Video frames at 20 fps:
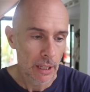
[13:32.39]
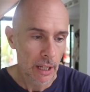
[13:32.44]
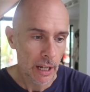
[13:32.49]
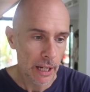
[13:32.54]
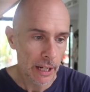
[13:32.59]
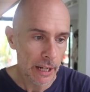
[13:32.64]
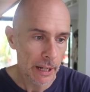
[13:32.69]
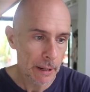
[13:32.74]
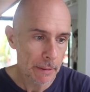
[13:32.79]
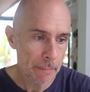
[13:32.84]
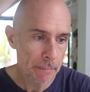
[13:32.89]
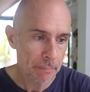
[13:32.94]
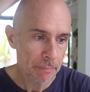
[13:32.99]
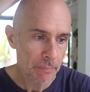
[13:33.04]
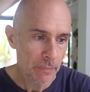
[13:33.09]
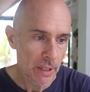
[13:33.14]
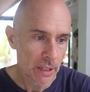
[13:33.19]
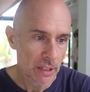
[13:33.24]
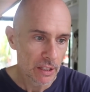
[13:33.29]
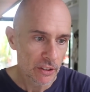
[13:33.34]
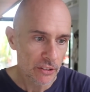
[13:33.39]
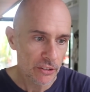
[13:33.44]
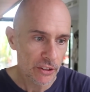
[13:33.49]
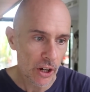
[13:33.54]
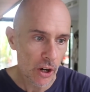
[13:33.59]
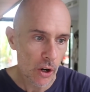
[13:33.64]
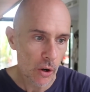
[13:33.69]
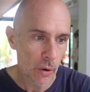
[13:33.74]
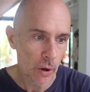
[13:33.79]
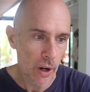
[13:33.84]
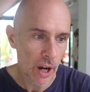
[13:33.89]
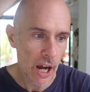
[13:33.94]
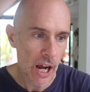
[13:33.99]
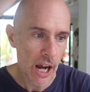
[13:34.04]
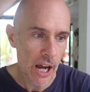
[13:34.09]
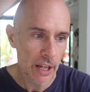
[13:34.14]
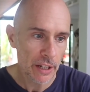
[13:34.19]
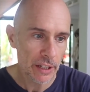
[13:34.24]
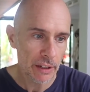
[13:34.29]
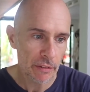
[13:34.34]
And
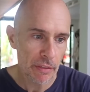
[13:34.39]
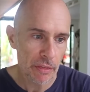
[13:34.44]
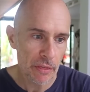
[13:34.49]
the